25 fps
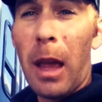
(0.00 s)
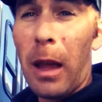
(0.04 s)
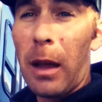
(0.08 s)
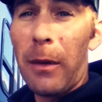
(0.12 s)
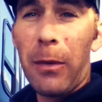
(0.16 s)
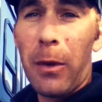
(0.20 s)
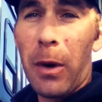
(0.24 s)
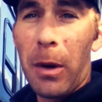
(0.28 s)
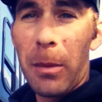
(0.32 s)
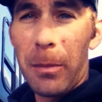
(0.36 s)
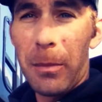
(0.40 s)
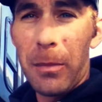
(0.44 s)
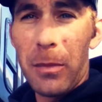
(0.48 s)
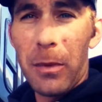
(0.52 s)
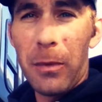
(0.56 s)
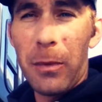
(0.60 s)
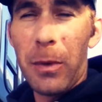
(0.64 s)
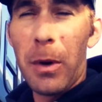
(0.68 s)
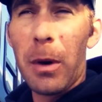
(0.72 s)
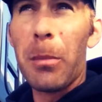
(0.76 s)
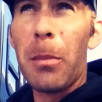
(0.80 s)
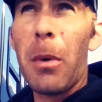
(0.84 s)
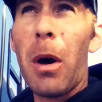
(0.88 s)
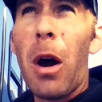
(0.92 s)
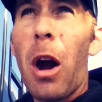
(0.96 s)
thing
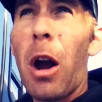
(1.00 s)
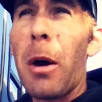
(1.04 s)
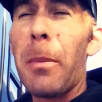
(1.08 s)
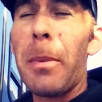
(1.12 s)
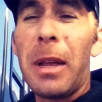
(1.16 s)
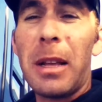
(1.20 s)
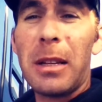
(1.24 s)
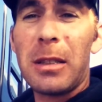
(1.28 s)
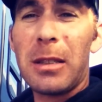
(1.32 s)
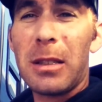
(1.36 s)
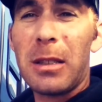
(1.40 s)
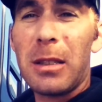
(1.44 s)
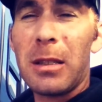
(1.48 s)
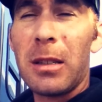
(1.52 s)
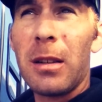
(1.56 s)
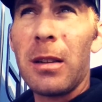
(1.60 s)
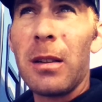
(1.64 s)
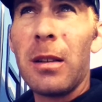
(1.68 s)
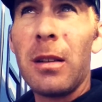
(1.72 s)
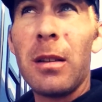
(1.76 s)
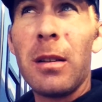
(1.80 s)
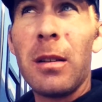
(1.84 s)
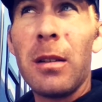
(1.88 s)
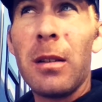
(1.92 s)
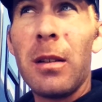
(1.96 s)
from Arby's.
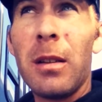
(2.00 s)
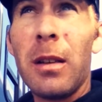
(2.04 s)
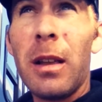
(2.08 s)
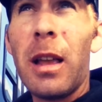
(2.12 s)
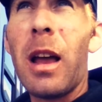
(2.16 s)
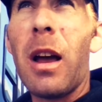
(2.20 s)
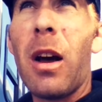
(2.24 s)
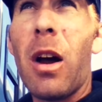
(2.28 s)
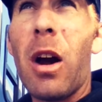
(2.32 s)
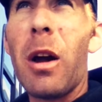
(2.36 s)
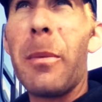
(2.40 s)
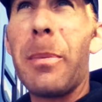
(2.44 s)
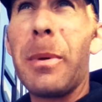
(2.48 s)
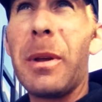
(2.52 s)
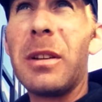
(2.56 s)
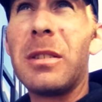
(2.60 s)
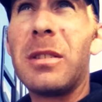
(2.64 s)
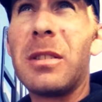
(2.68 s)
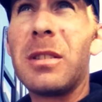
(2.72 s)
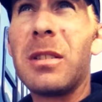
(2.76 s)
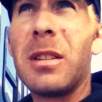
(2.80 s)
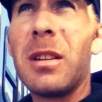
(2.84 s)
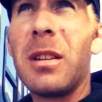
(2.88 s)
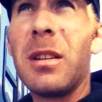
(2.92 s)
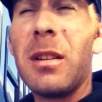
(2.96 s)
Yeah,
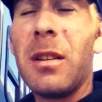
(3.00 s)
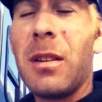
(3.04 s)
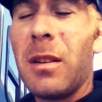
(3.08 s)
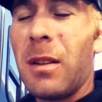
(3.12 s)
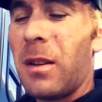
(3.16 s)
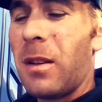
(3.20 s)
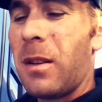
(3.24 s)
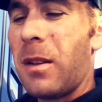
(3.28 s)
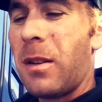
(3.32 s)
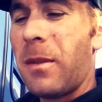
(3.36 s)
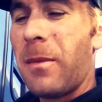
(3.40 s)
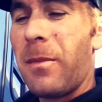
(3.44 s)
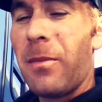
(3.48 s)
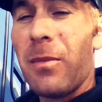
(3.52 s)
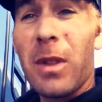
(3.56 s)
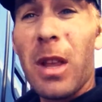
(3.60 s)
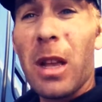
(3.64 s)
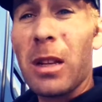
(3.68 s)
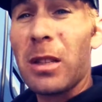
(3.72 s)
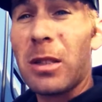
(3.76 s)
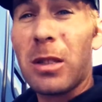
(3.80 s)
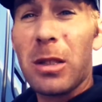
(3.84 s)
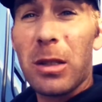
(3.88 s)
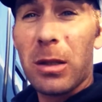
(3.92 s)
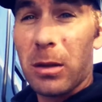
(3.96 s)
Arby's.
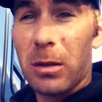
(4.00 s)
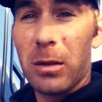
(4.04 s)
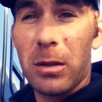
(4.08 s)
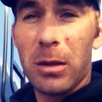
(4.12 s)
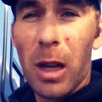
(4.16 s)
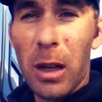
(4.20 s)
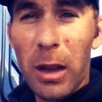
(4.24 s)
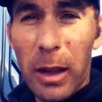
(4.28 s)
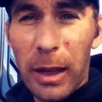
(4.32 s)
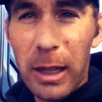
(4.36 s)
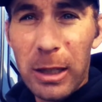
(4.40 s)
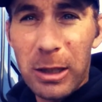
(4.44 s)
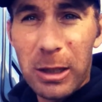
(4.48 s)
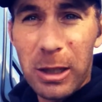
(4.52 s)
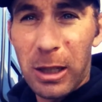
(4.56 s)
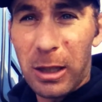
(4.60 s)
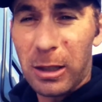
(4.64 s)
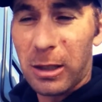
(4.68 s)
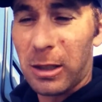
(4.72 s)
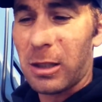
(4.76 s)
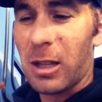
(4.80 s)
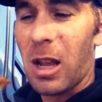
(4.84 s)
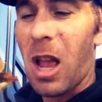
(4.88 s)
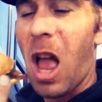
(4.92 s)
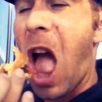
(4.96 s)
It's
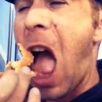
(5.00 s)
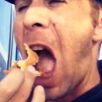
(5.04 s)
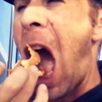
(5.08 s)
delicious.